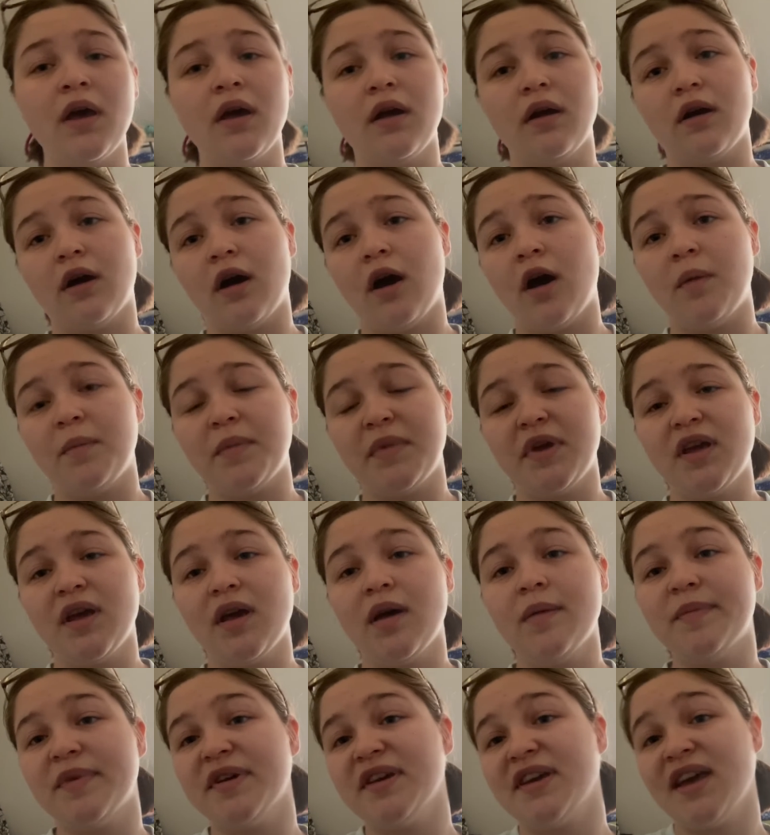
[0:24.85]
Call me
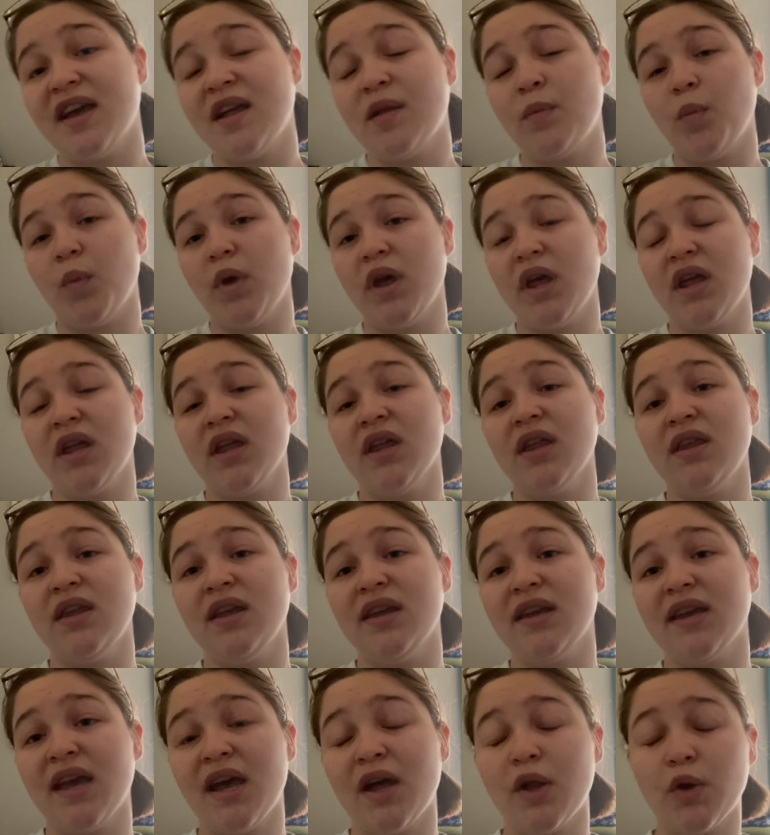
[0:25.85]
up again when you
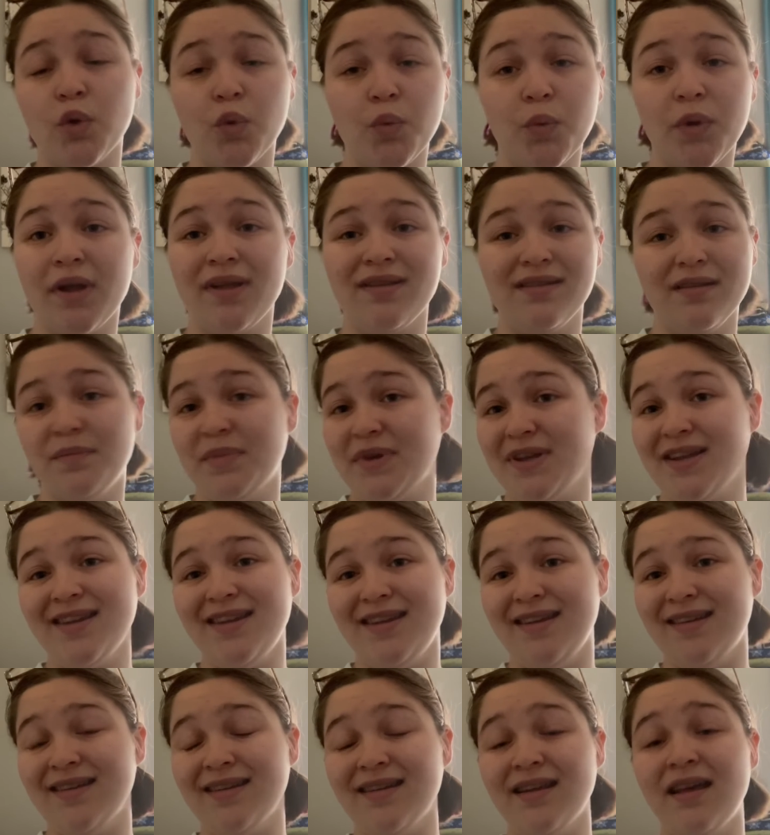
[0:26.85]
get a real
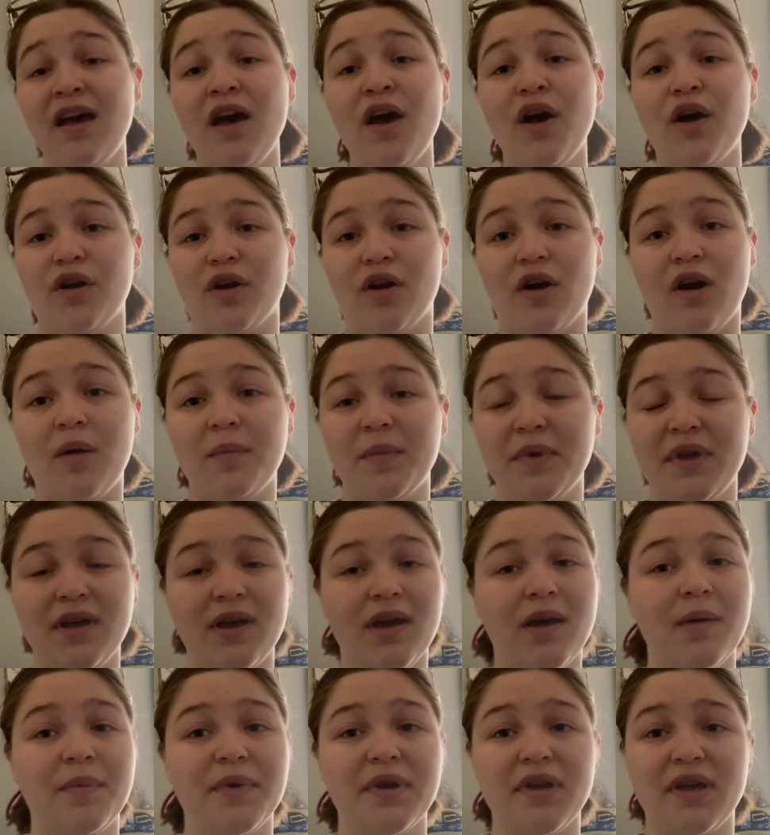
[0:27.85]
opinion. Call me
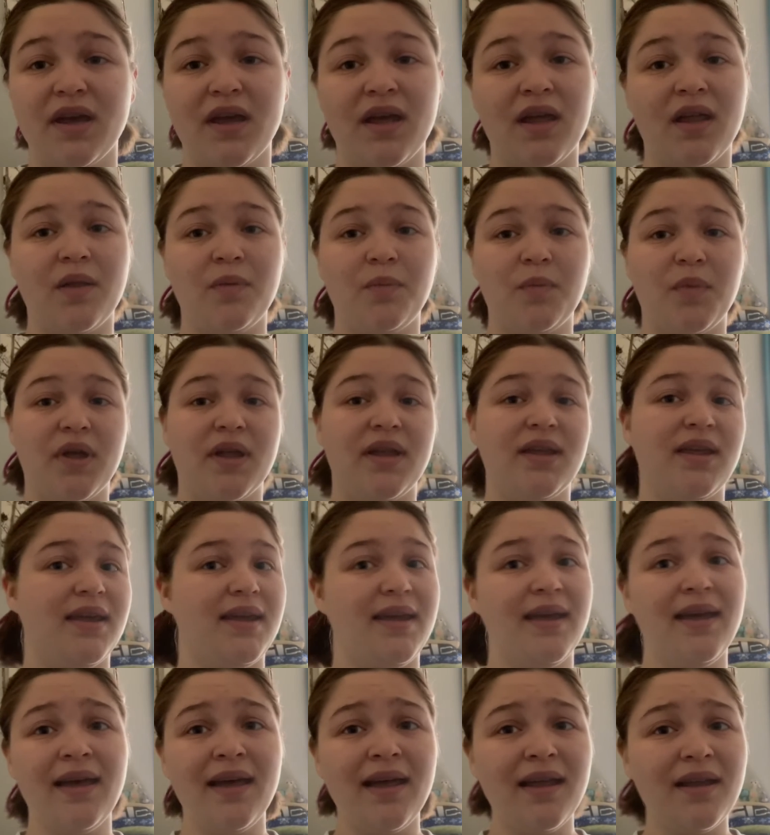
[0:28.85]
up again when you
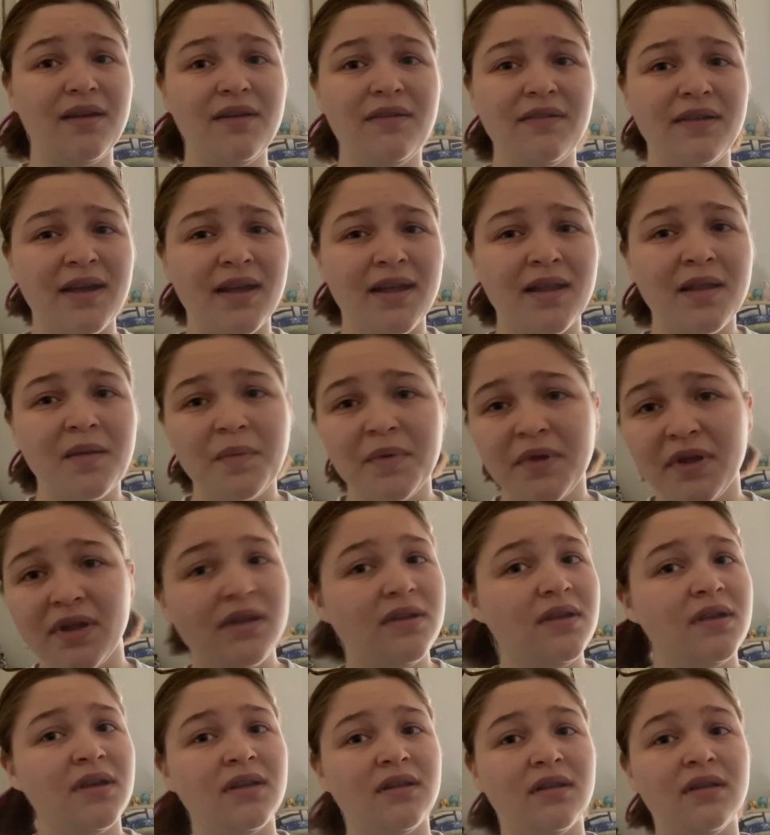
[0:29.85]
get a real
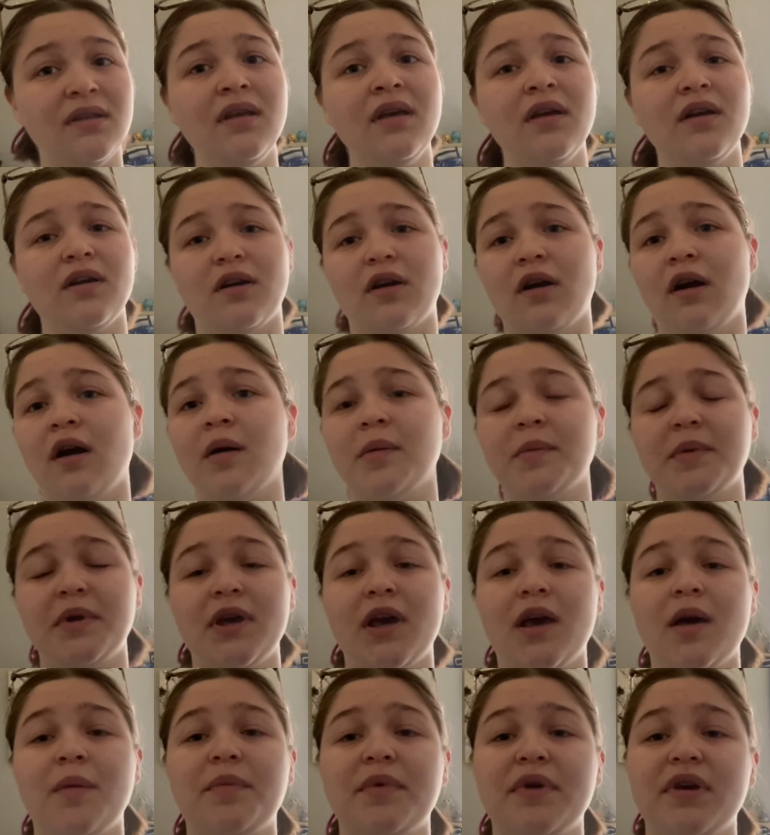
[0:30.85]
opinion. Call me
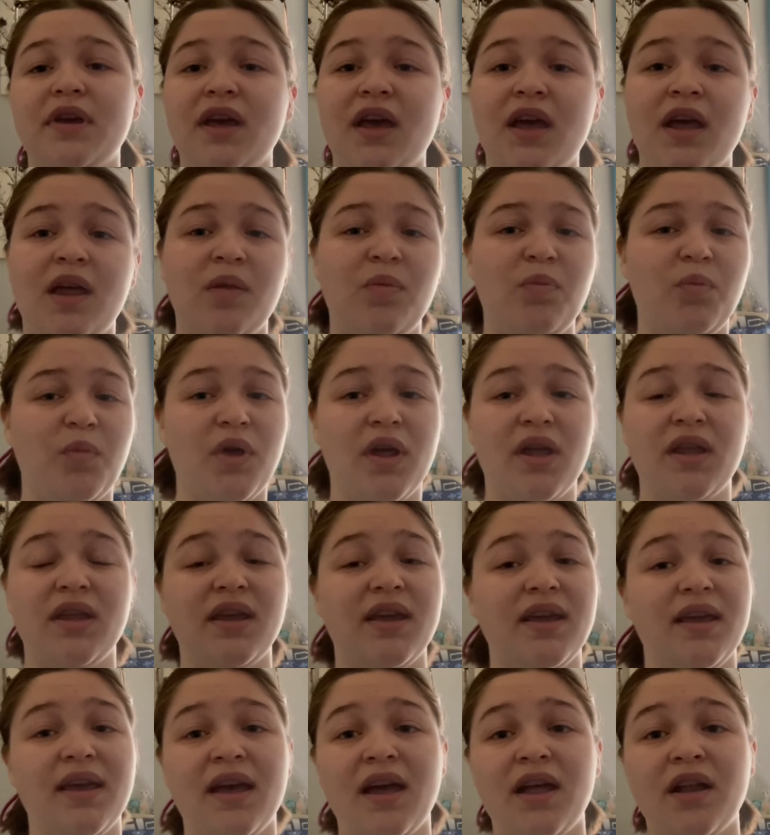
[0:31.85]
up again when
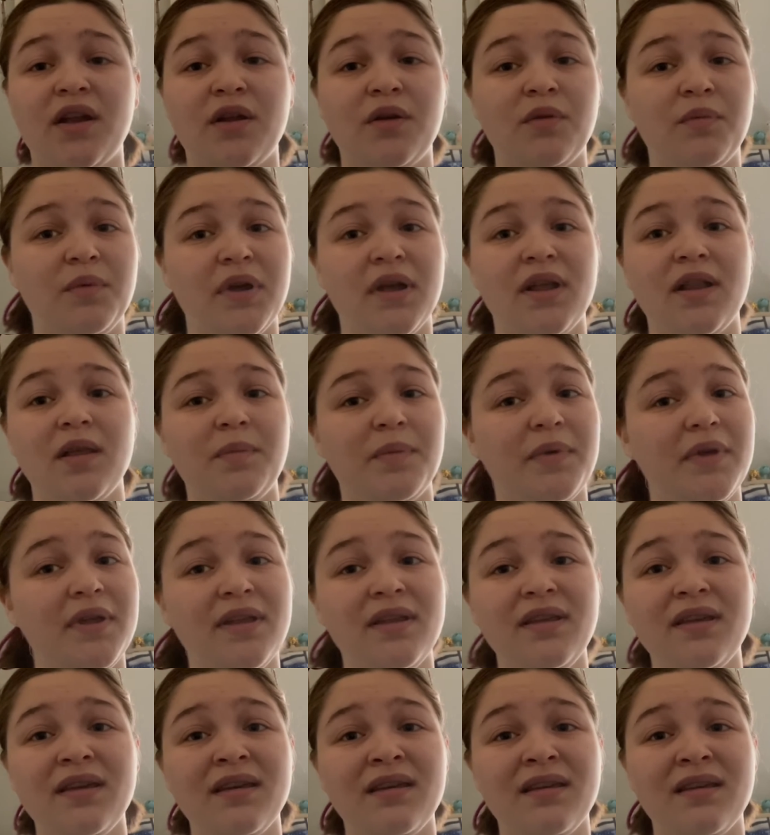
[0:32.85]
you get a real
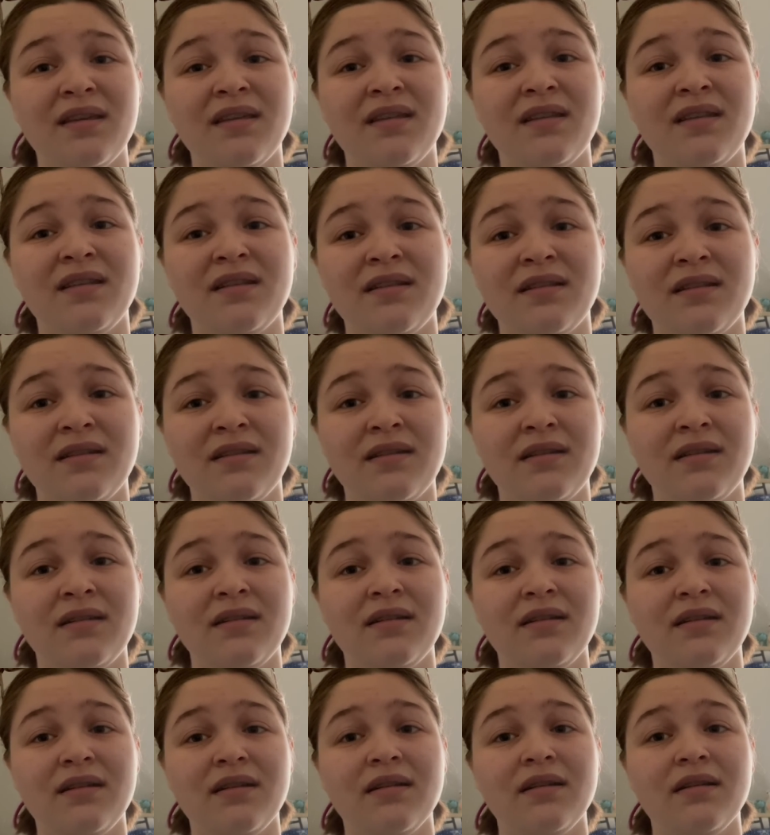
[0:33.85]

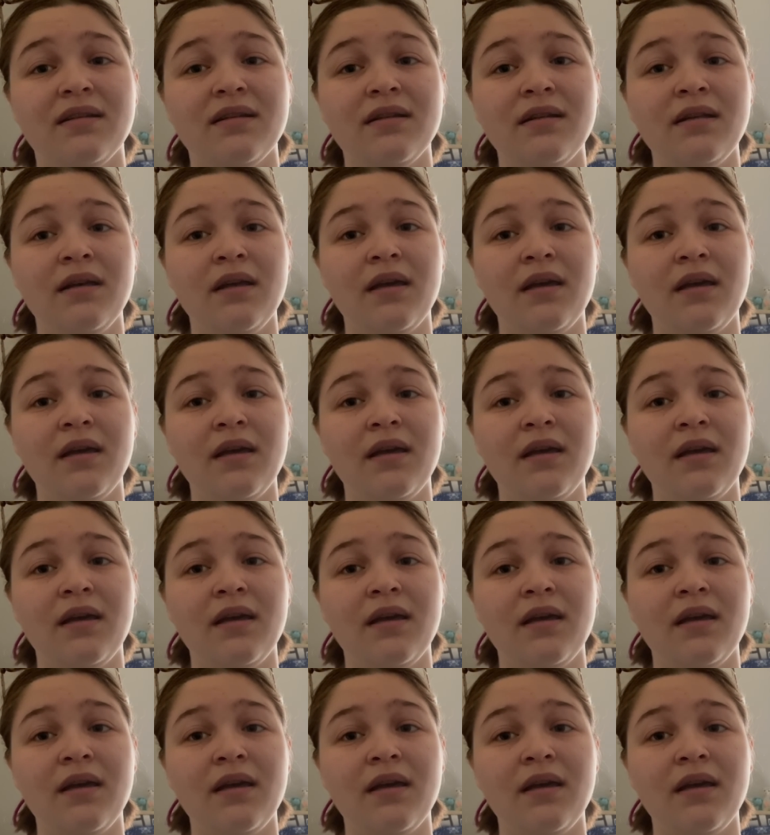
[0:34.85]
opinion.